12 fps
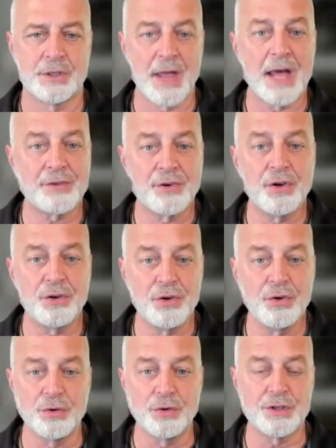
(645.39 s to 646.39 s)
So that's good
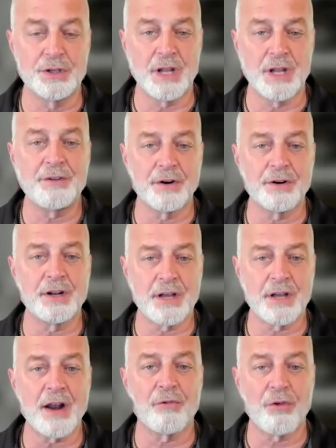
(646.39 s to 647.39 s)
news. The Ninth
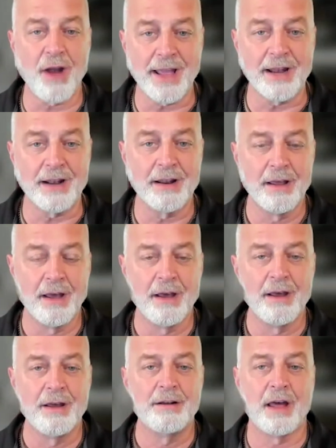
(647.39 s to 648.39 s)
Circuit got it right,
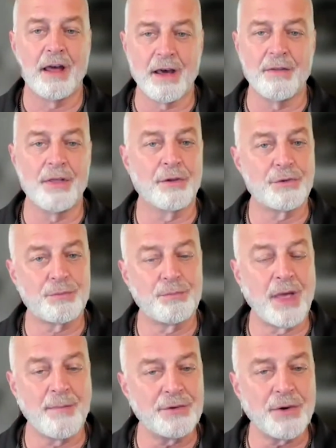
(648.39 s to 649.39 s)
and now they'll
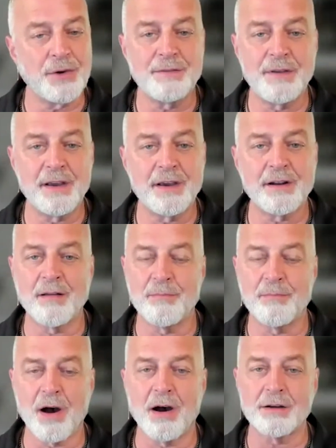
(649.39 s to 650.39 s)
they may try and take it
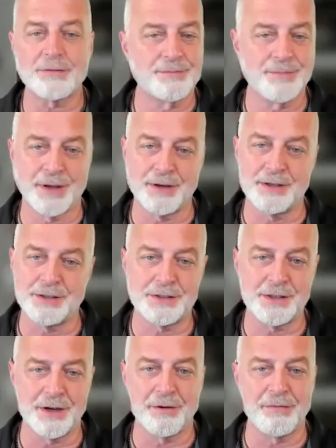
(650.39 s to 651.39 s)
en banc
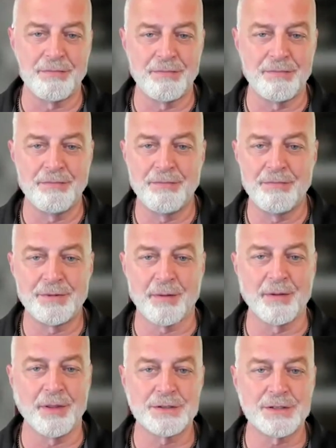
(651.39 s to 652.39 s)
because you know
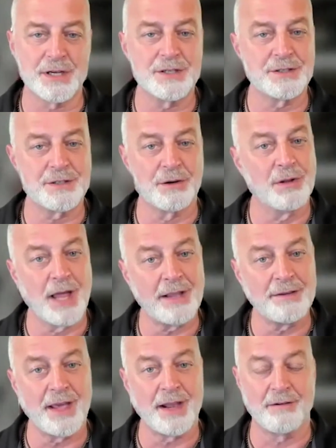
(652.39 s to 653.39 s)
some of those judges don't
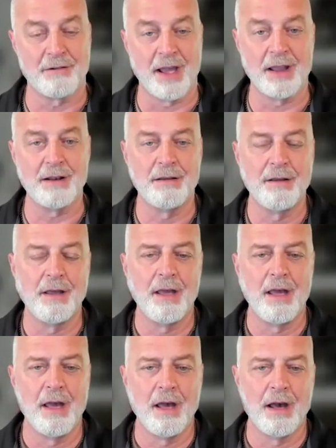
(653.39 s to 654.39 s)
like to get it right,
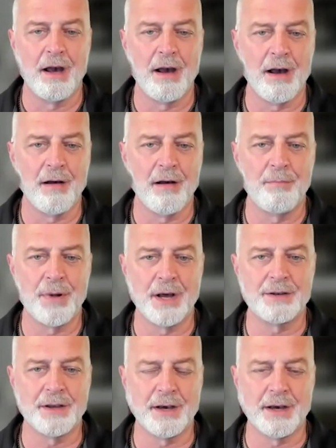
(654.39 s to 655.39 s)
uh,
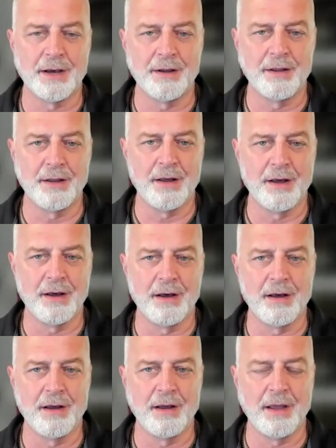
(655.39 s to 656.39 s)
but uh,
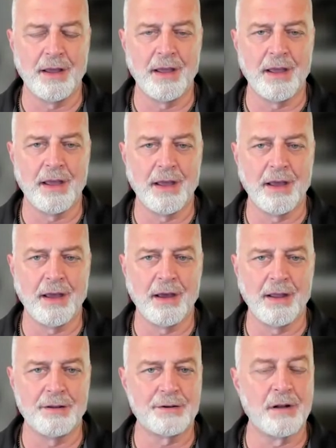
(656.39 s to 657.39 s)
uh
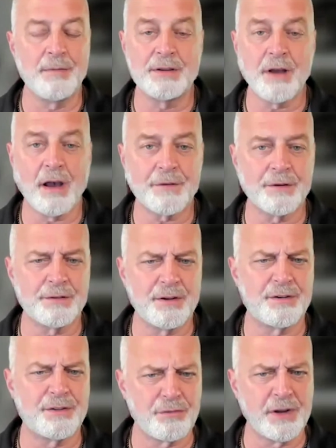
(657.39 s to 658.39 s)
it's going to be tough because
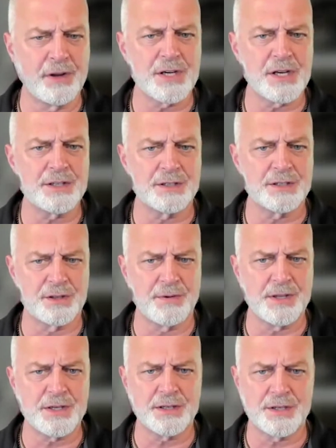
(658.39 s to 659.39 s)
there's three judges, so
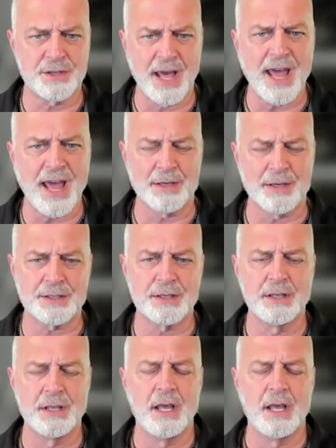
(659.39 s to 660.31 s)
three judges unanimous.